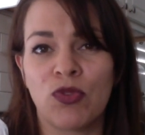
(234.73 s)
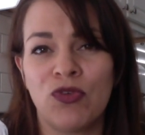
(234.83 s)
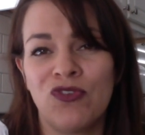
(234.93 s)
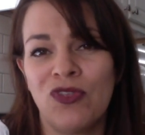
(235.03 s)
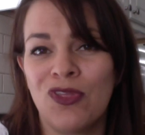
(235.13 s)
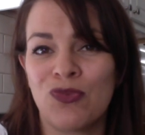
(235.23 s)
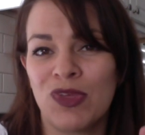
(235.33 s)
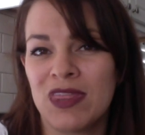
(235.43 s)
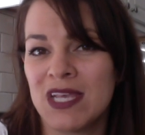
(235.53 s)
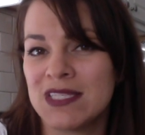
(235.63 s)
Those are the 3
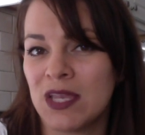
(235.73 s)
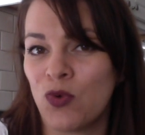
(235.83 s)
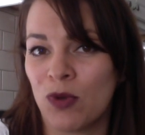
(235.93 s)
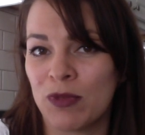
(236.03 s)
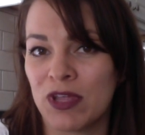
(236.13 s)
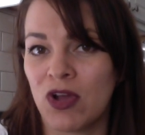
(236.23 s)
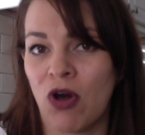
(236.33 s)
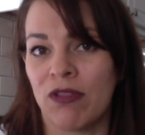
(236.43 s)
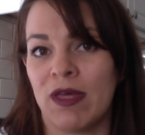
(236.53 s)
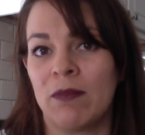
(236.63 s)
things they normally
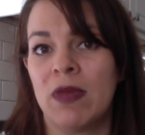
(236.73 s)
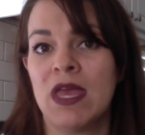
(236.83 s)
call them.